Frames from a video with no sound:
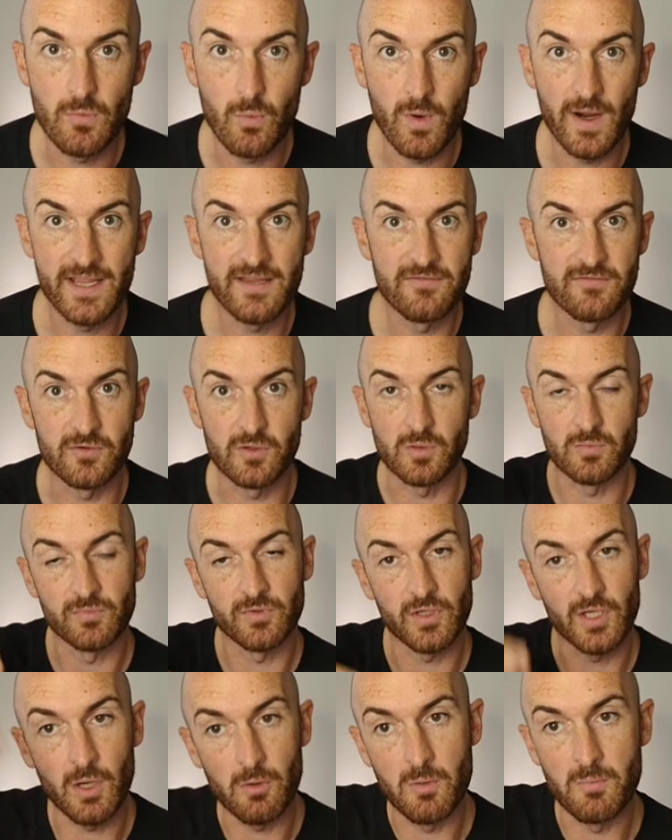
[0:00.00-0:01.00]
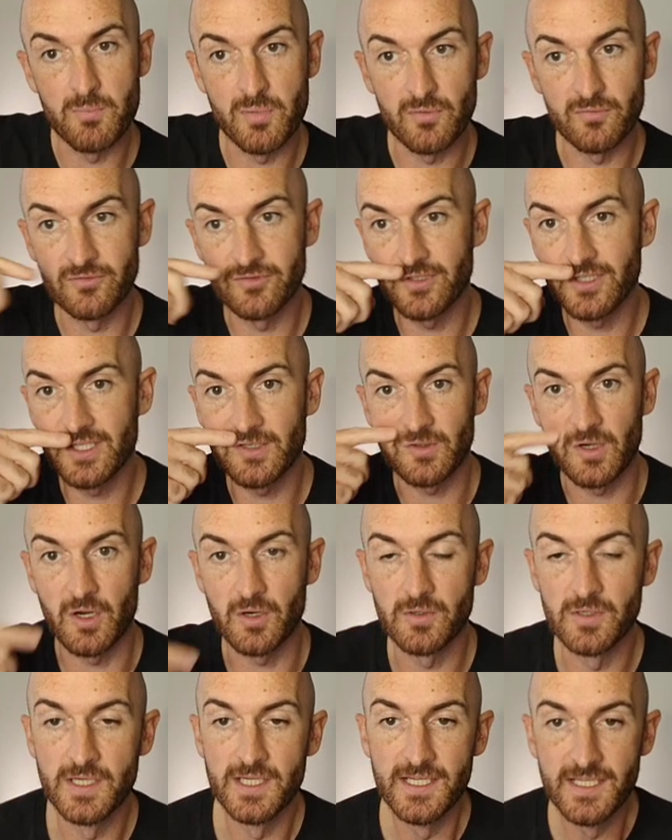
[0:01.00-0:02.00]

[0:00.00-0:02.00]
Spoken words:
waveforms that go above 0,